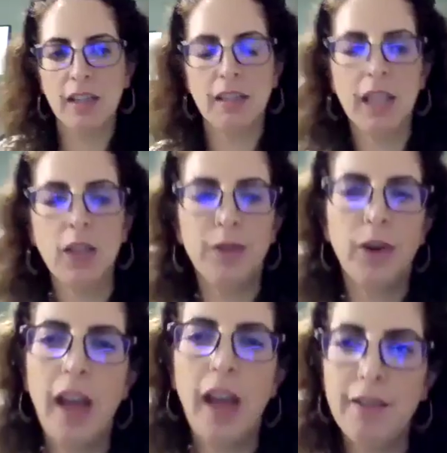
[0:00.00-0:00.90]
and thank you
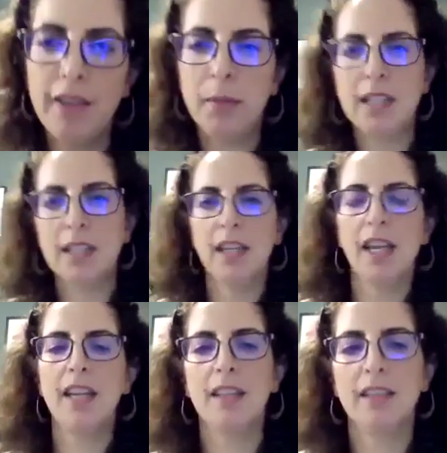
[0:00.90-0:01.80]
for having me
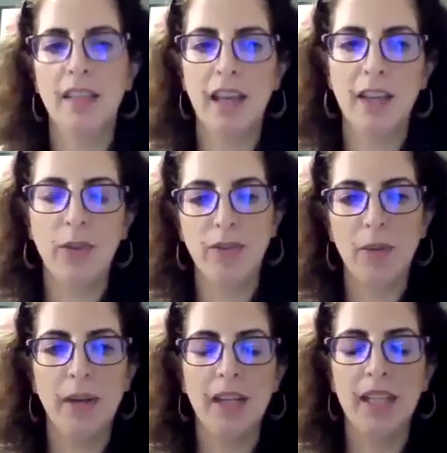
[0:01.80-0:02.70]
today, and thank you,
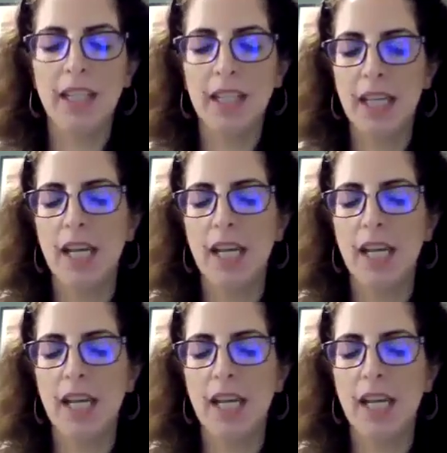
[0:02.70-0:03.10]
everybody.